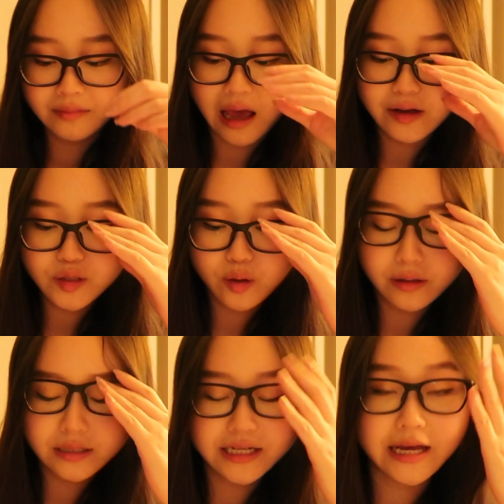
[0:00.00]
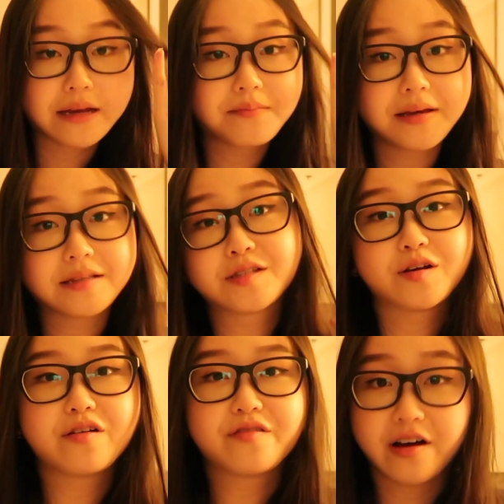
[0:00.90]
How's quarantine been
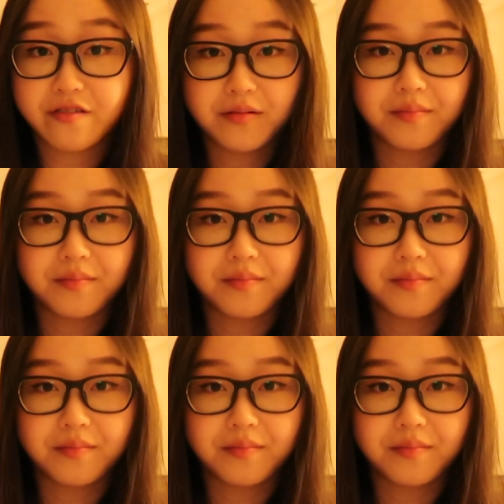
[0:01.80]
so far for